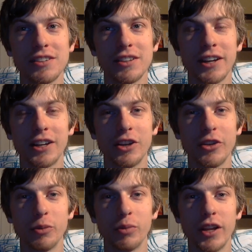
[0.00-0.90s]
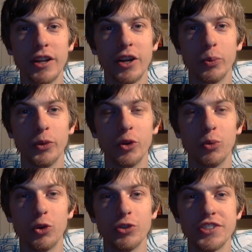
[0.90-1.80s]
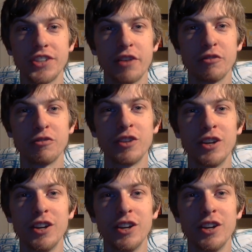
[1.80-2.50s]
like another play on real world stuff.